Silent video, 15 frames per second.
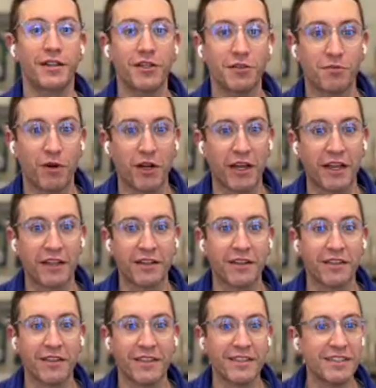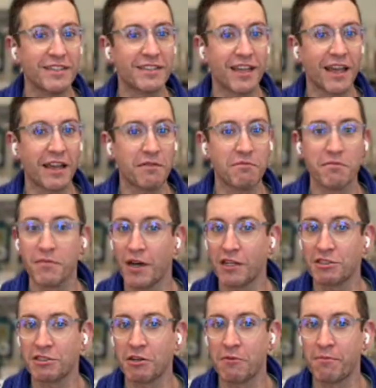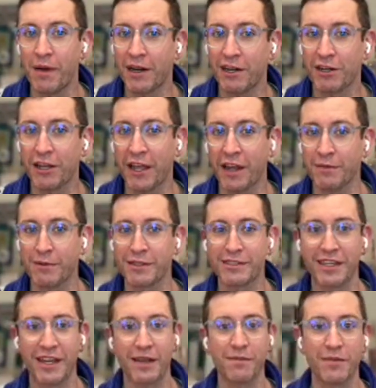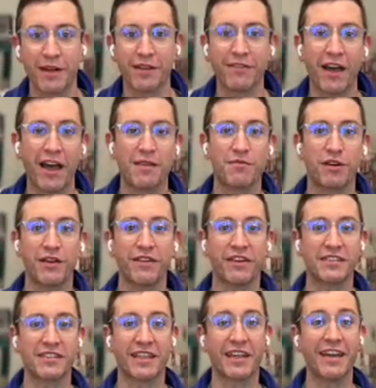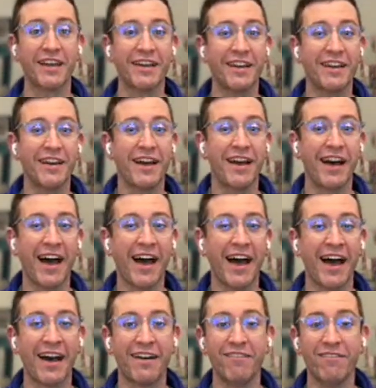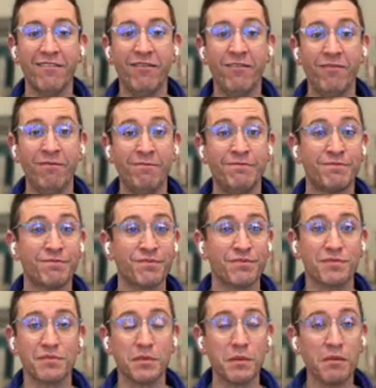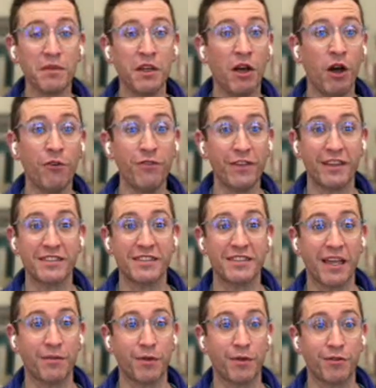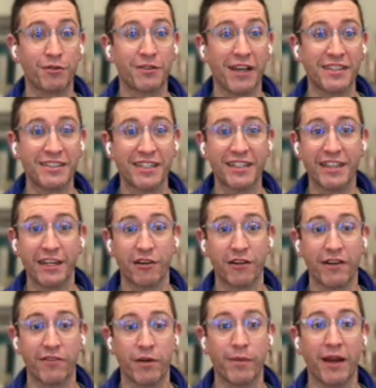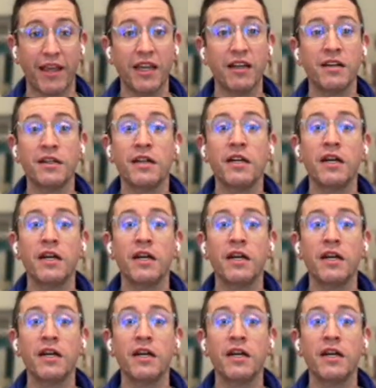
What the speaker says: Good morning. This is a much better camera setup than I've had previously. Uh, Hopefully, this is coming through nice and clear to everybody.